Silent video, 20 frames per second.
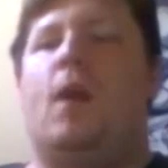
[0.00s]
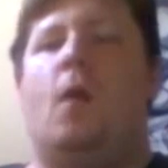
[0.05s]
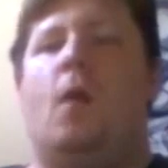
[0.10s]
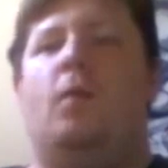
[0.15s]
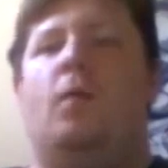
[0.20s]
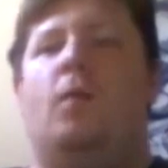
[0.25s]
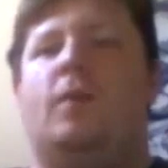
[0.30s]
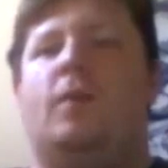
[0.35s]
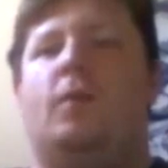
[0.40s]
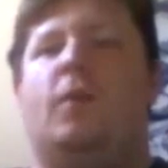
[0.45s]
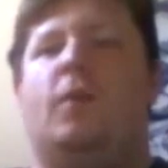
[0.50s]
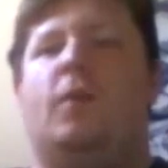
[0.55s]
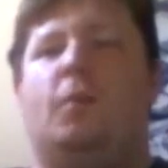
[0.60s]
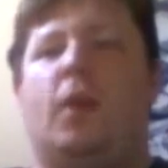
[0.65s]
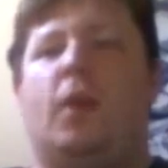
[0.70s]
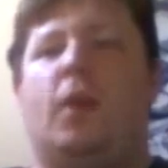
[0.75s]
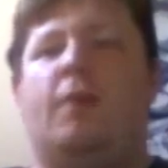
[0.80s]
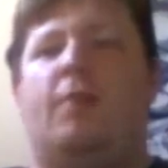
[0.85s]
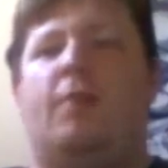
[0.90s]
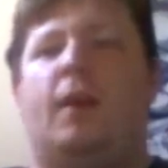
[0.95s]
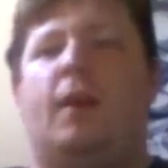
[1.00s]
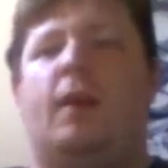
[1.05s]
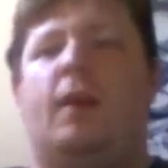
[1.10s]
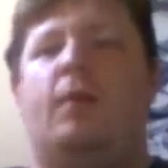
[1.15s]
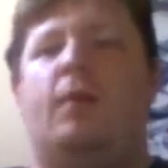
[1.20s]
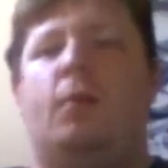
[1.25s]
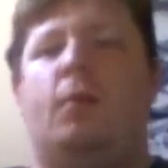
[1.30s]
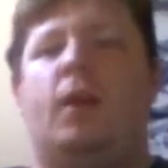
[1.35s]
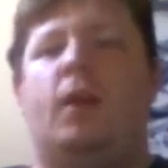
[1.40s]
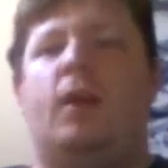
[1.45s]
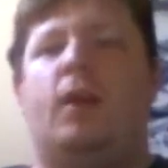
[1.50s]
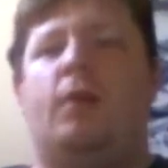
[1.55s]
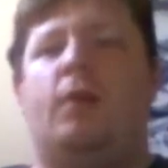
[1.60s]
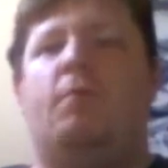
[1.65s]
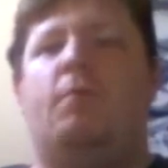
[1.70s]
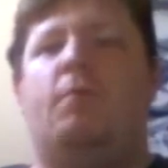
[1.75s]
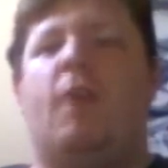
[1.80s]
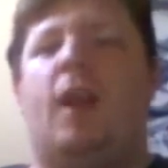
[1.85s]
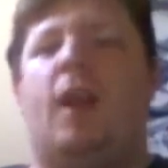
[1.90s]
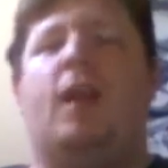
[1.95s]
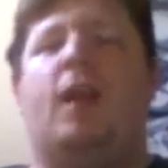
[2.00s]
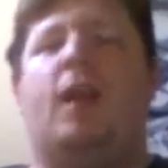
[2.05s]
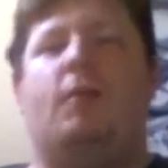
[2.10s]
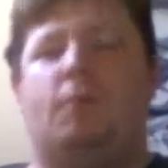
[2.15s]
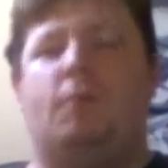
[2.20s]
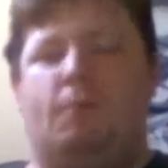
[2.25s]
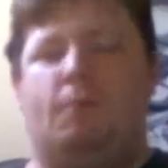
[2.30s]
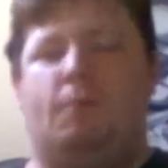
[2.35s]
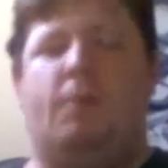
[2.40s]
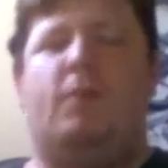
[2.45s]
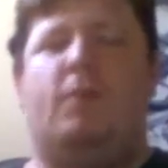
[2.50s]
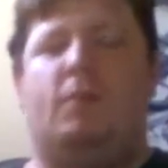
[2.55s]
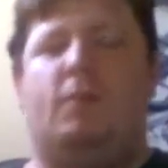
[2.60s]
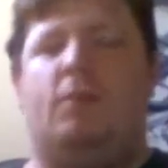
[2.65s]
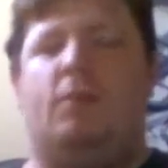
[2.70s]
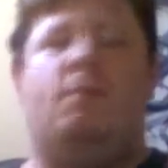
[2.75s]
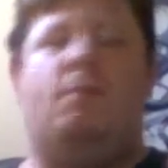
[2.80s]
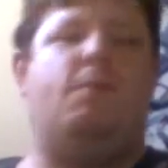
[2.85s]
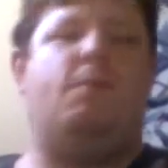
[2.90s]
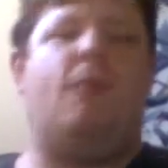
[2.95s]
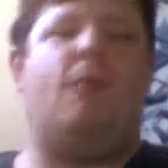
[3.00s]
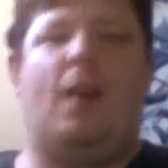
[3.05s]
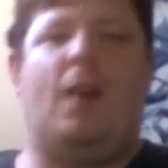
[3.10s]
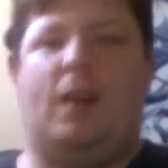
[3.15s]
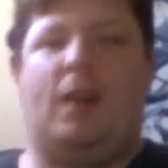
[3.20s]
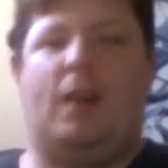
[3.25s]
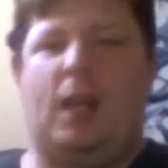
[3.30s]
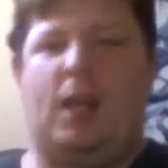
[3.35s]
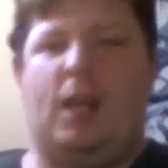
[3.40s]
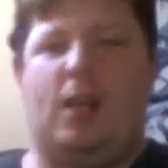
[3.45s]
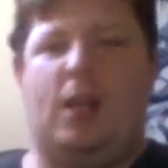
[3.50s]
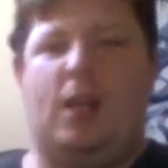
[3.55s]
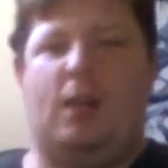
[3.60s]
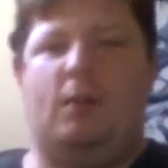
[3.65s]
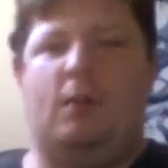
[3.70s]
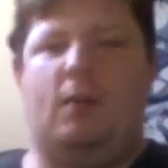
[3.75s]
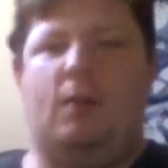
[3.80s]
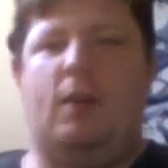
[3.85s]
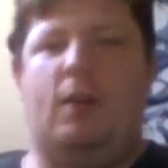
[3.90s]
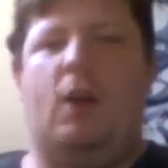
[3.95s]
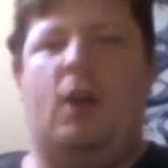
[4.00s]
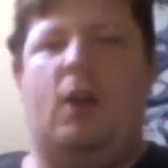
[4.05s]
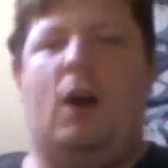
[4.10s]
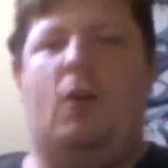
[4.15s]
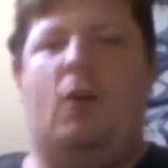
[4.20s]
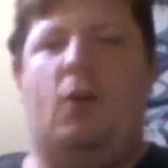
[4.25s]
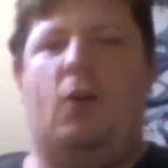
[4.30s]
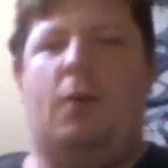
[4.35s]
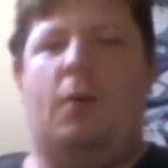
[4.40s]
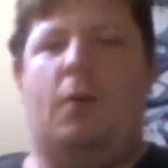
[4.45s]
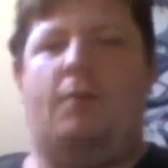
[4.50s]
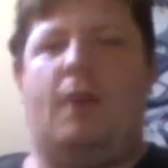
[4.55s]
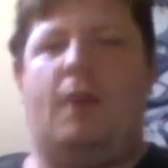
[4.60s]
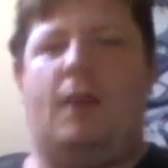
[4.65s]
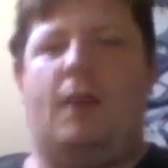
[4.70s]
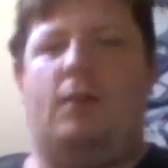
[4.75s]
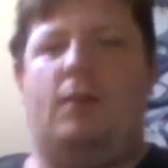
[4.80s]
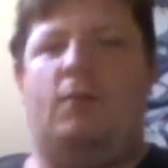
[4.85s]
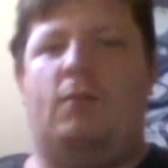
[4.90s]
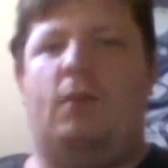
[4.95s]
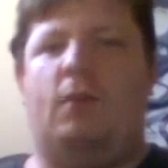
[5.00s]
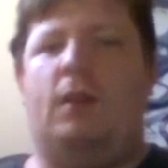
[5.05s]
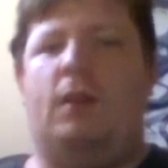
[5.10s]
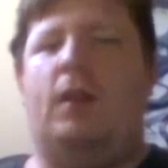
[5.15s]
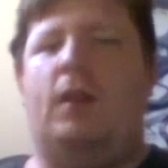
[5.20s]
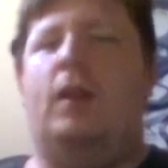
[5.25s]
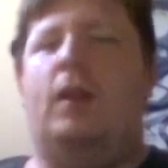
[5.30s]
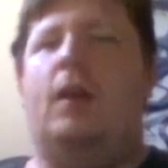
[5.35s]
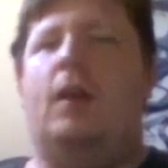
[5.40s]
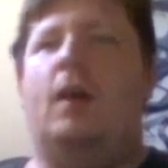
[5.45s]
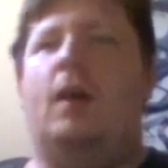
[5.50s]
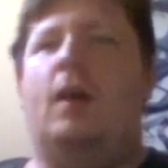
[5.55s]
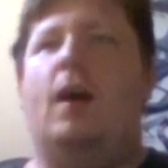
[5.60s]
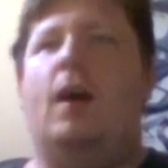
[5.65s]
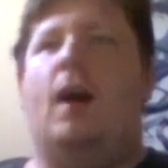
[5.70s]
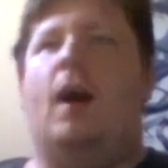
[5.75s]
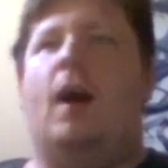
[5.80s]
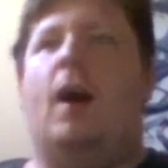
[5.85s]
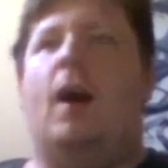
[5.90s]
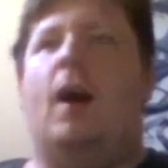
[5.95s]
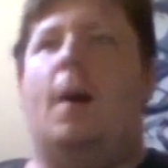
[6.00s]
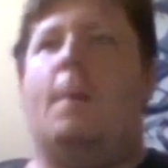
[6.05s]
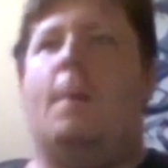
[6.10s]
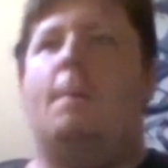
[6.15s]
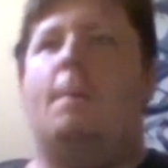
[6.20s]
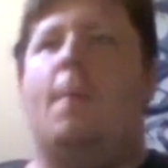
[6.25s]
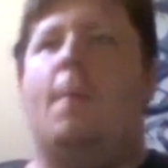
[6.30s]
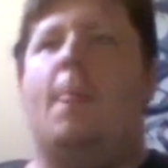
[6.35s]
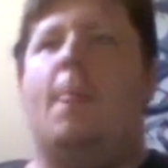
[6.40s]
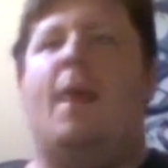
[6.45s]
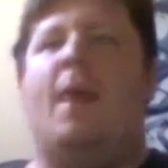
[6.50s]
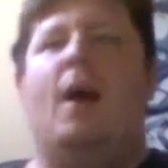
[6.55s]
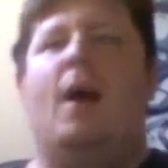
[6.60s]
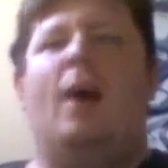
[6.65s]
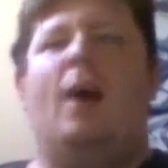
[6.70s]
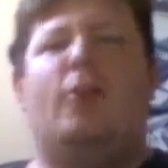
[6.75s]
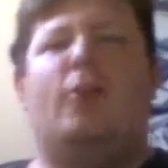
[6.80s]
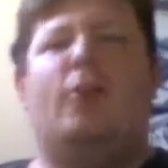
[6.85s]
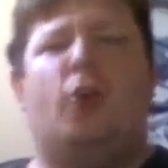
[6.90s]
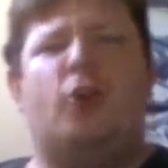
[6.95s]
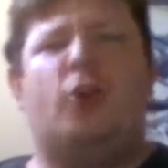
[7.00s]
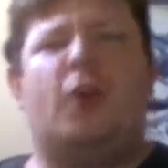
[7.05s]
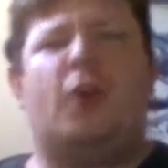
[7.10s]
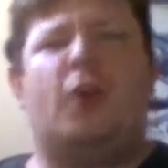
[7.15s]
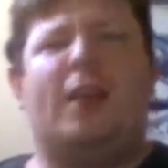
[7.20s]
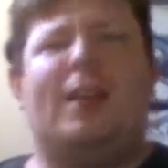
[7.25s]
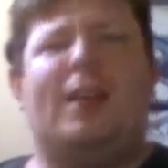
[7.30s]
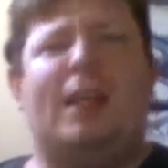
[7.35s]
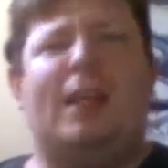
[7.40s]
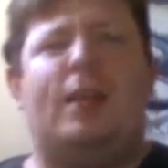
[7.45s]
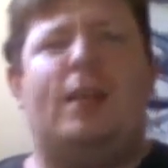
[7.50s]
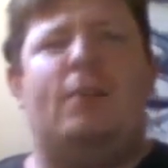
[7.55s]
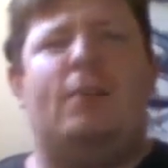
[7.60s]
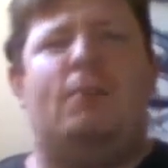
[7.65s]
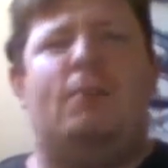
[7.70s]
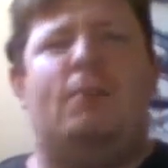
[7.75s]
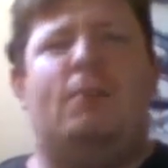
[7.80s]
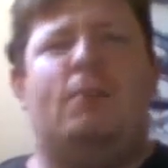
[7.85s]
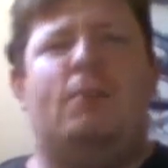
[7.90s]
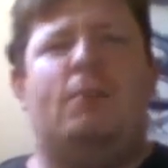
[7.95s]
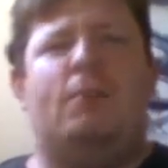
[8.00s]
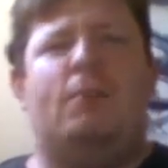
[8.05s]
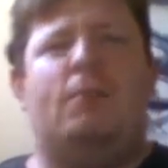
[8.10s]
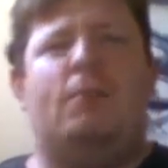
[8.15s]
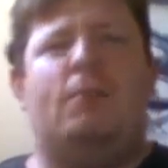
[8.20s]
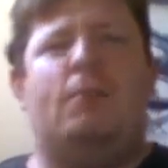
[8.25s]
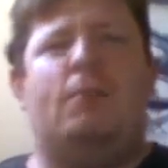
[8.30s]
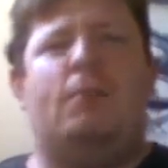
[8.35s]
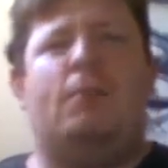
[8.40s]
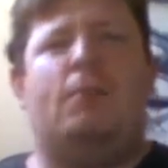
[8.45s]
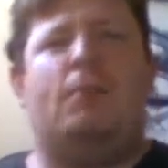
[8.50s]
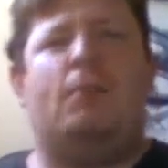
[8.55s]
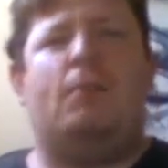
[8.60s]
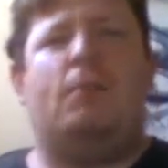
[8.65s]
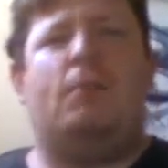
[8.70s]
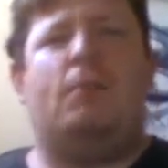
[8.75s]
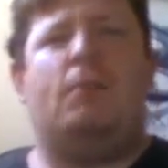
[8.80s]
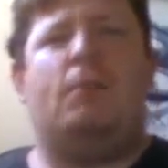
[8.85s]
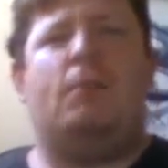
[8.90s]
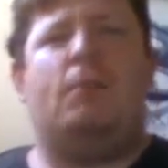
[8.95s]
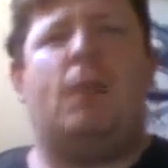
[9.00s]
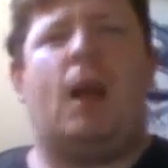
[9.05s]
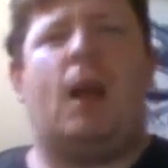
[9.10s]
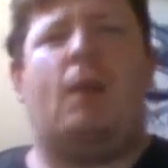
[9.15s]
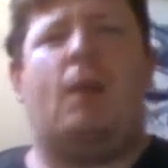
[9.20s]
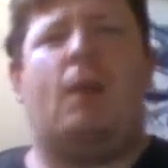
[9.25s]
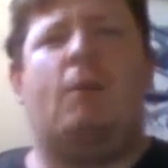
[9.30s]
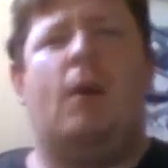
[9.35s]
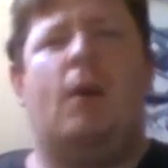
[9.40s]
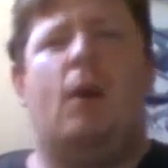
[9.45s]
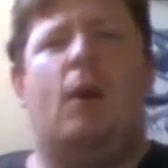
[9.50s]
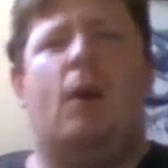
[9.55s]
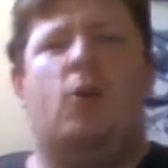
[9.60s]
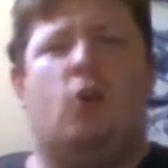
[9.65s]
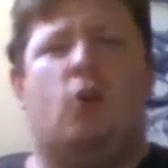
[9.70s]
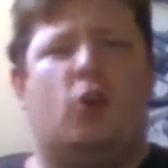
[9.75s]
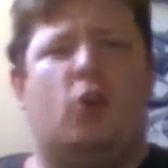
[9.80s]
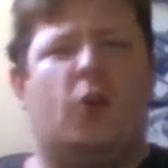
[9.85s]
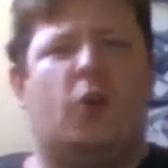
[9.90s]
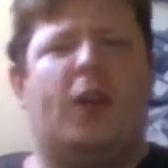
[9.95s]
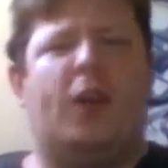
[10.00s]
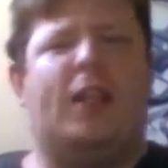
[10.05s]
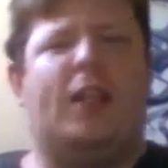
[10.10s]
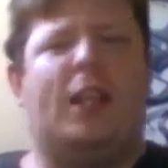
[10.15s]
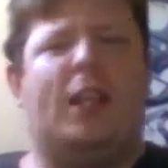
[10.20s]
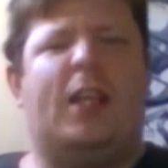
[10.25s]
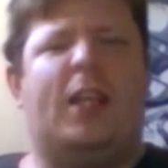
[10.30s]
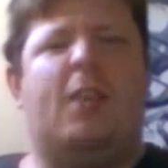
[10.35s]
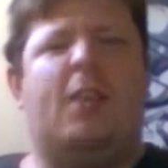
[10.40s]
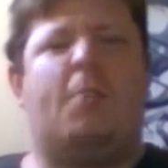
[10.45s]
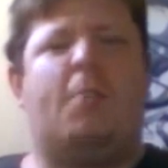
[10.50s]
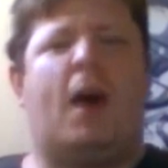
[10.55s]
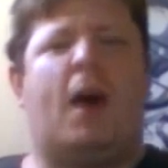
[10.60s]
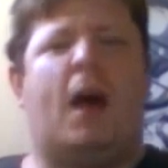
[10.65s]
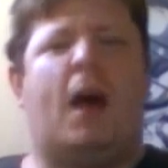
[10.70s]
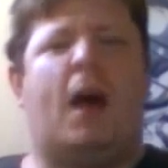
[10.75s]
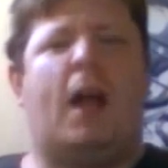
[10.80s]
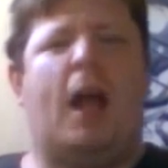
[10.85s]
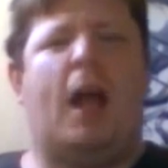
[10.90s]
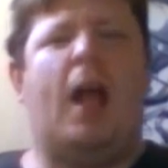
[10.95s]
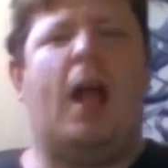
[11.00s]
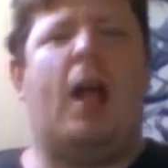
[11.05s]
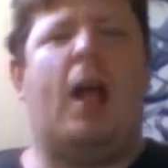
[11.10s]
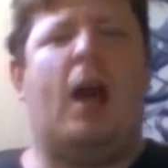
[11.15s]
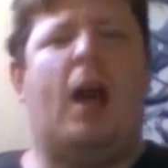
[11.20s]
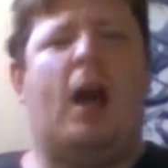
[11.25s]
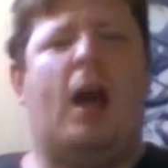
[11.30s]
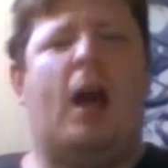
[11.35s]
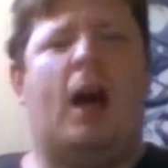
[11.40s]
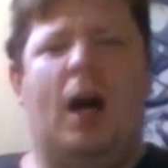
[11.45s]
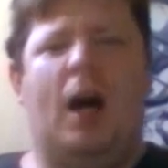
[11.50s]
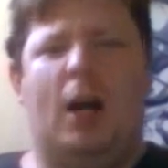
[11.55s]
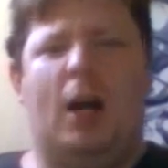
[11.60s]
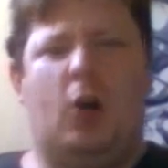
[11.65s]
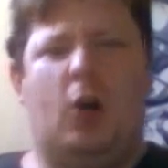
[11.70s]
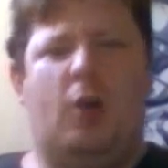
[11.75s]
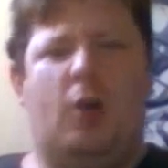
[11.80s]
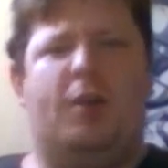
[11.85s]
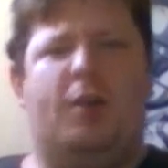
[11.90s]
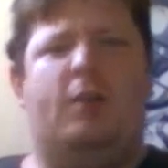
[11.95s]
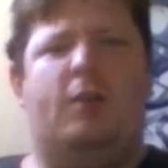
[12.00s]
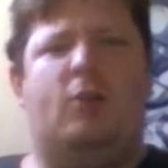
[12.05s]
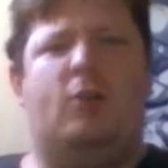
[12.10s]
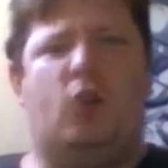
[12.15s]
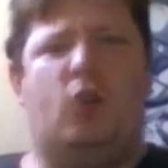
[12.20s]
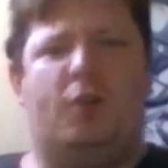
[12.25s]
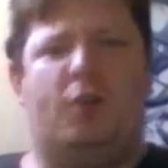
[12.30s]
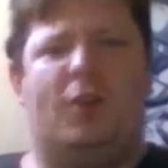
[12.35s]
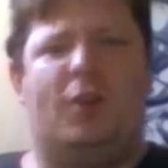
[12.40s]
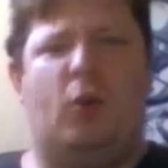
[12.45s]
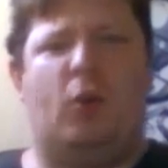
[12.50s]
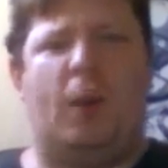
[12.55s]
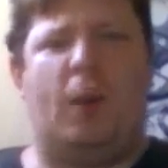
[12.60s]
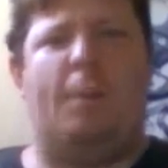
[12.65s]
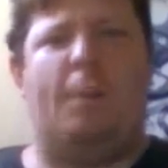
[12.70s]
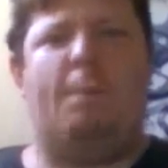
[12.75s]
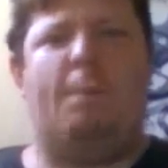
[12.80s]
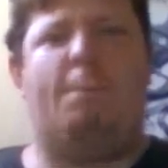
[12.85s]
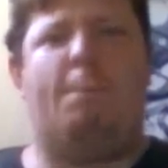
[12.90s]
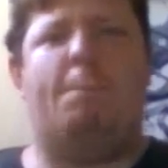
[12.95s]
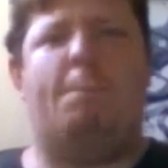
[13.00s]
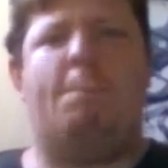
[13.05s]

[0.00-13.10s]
Was pretty funny, very very key to how Rwby fights really. Torchwood gets eaten. Yeah, Torchwood gets eaten by a Griffin Grim.